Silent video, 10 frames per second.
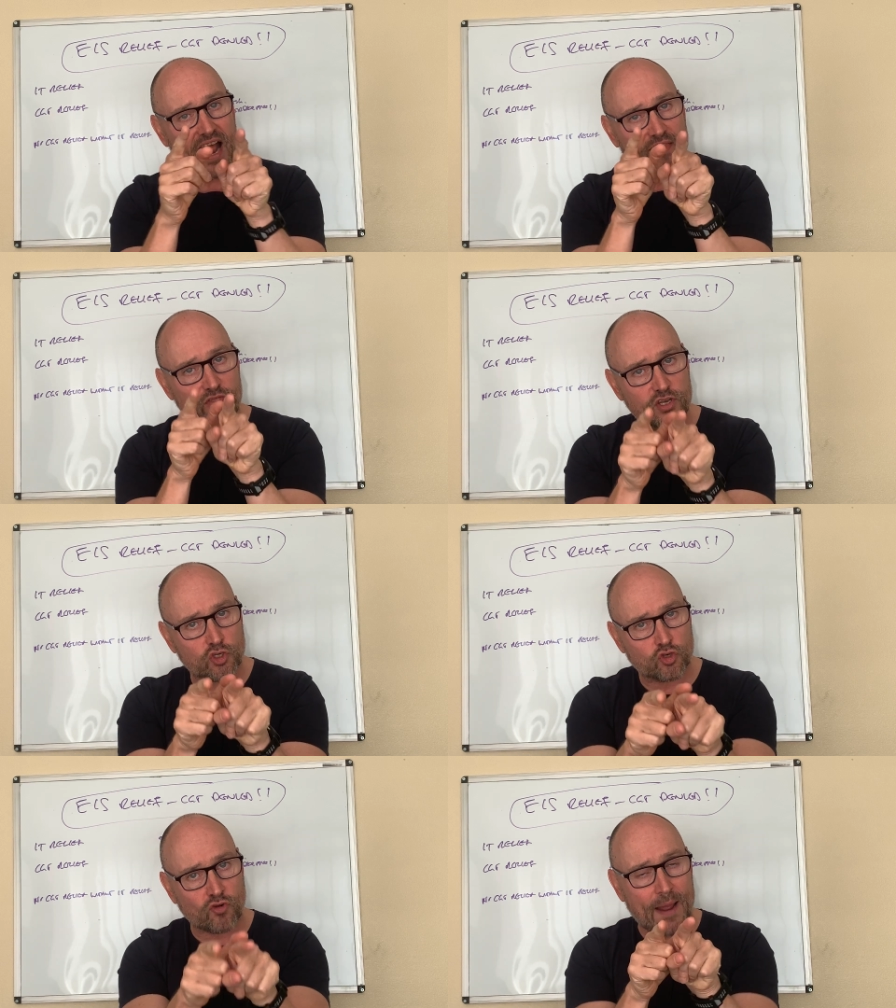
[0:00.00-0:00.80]
and the
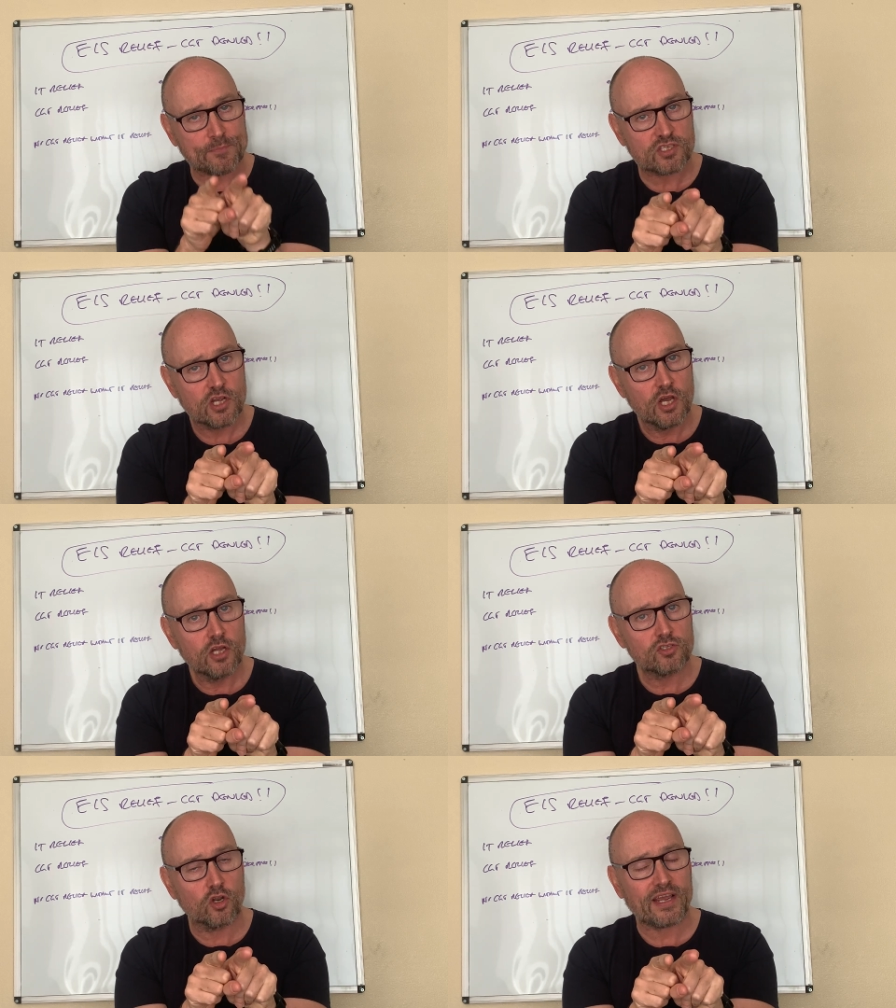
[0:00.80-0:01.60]
traps
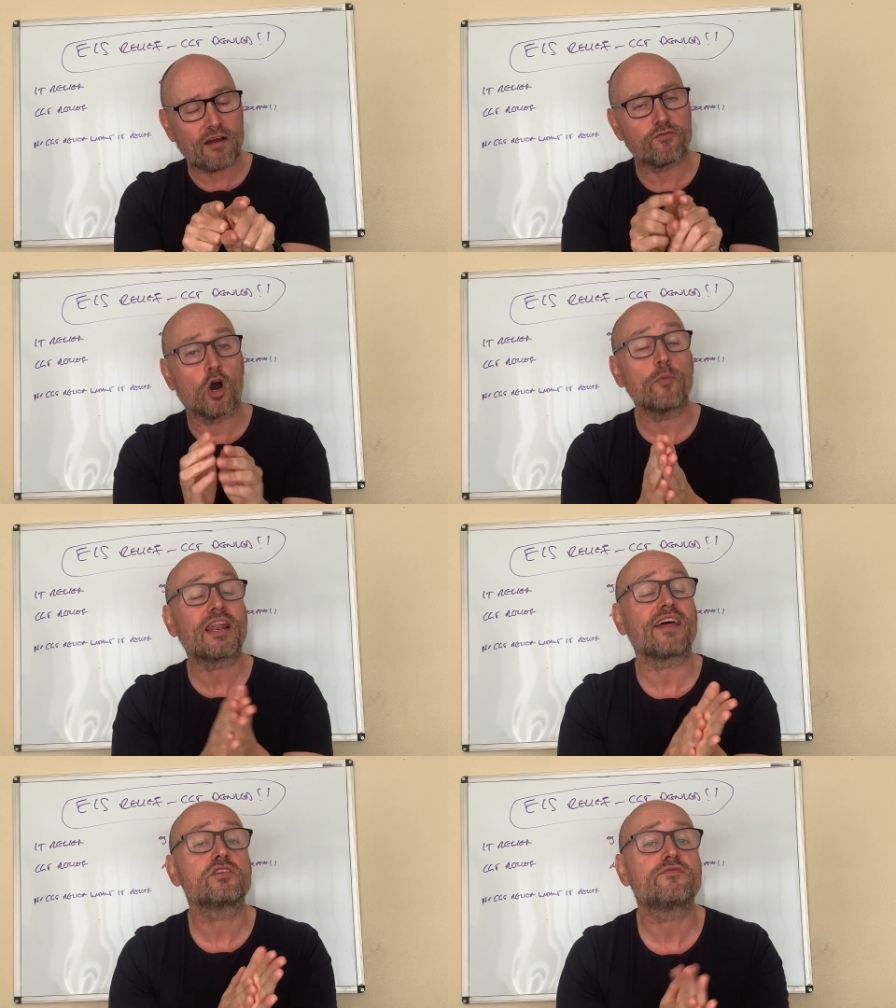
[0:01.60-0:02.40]
to look out for. I hope you
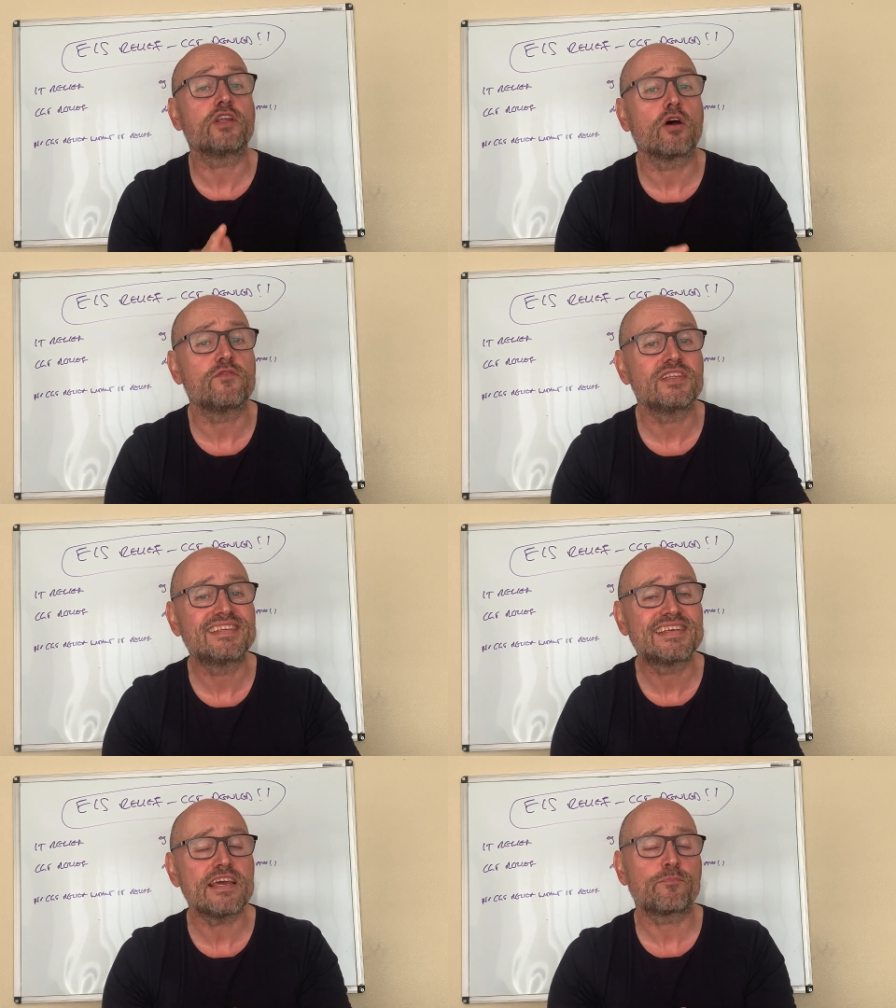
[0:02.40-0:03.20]
liked this video. If you
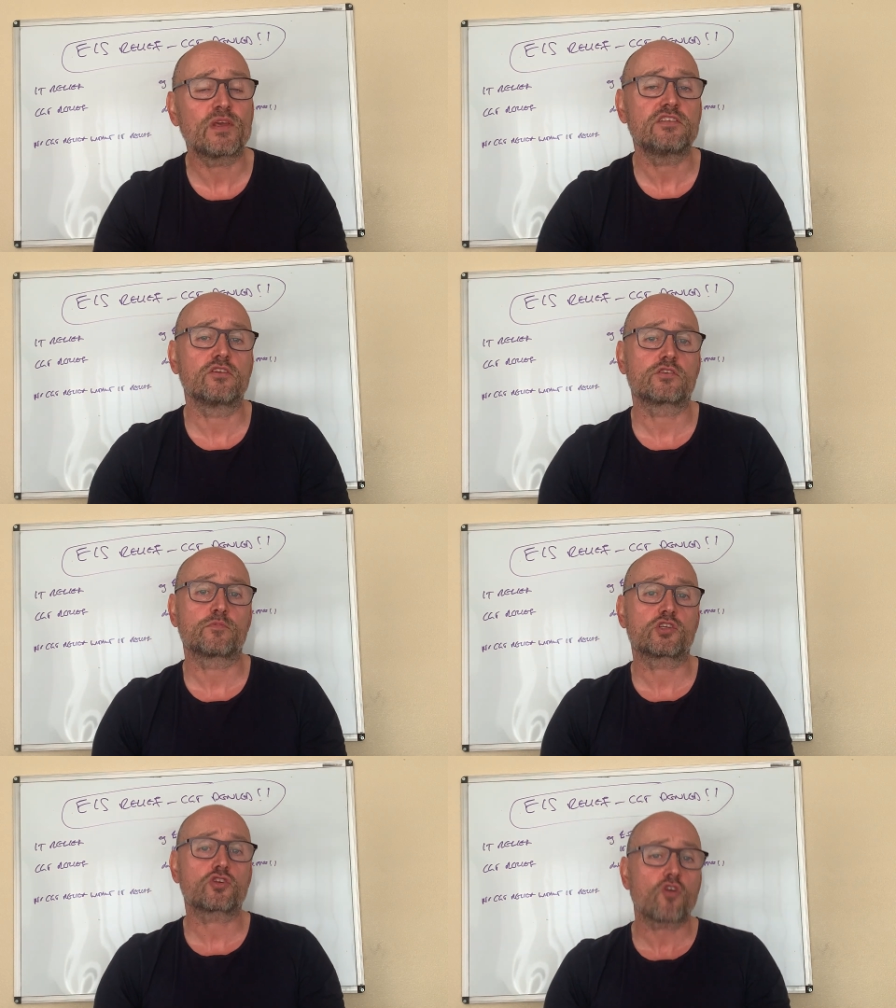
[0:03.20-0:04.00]
did, please do
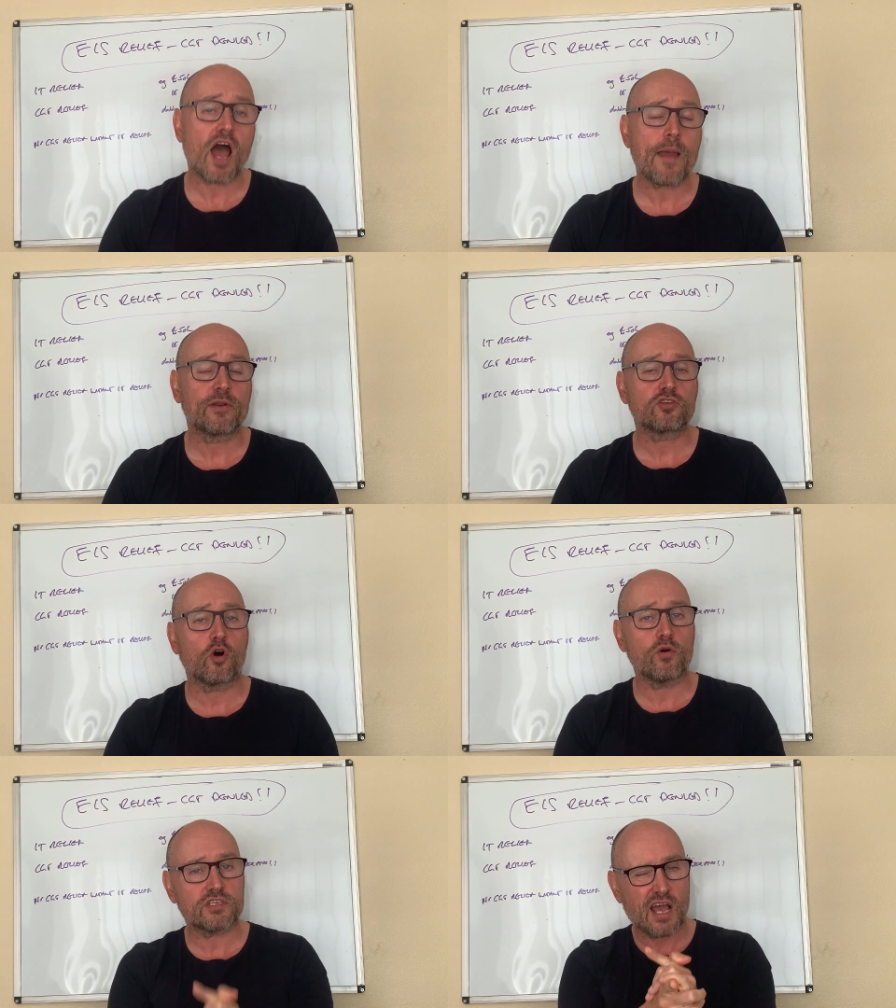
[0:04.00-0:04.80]
subscribe. And as
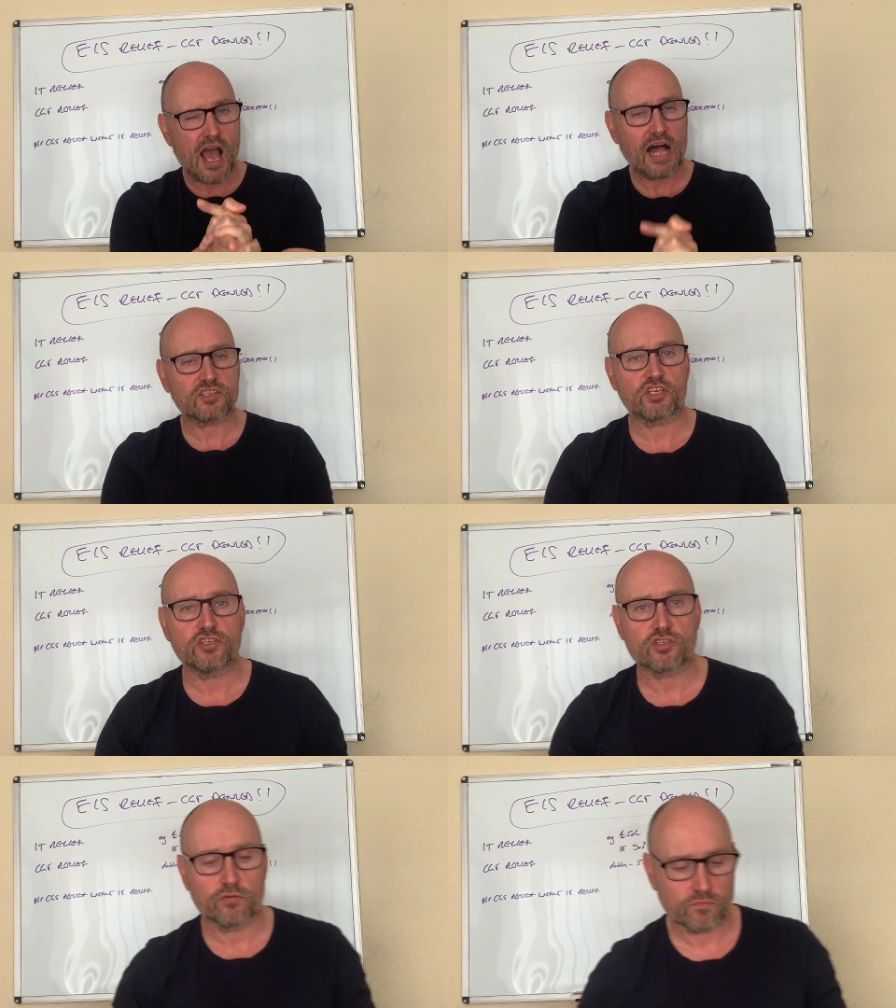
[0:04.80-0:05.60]
always, I'll see you
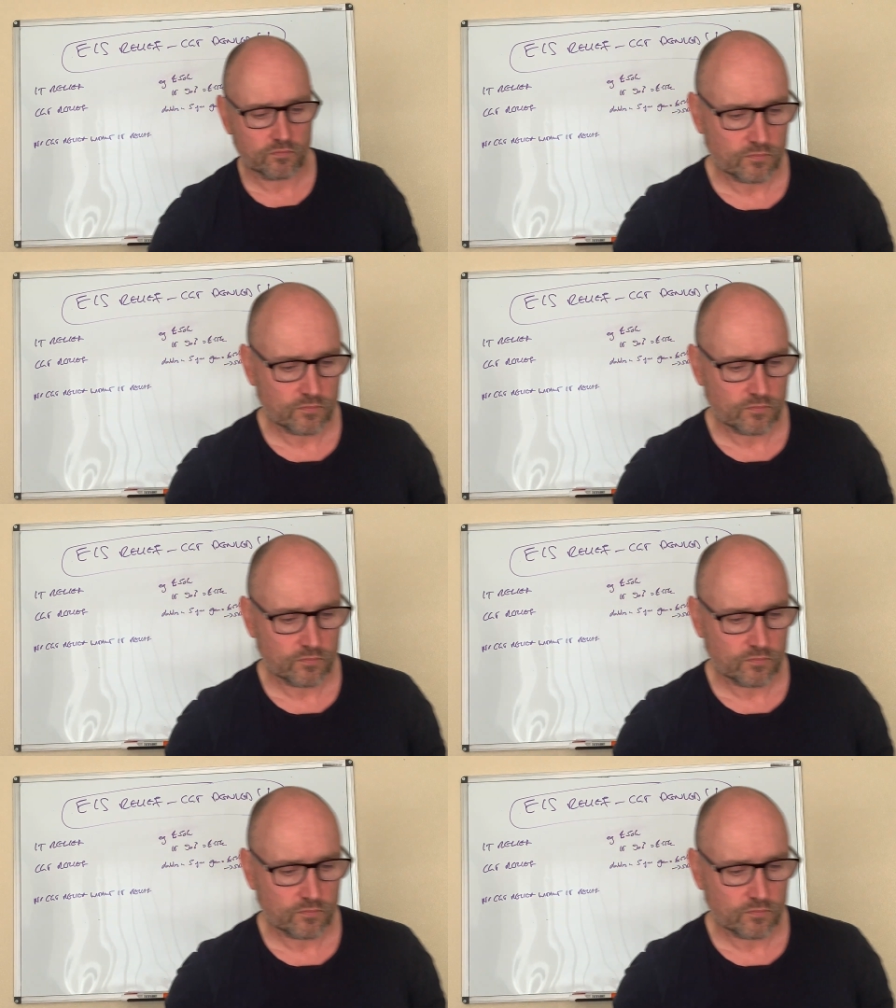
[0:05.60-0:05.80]
soon.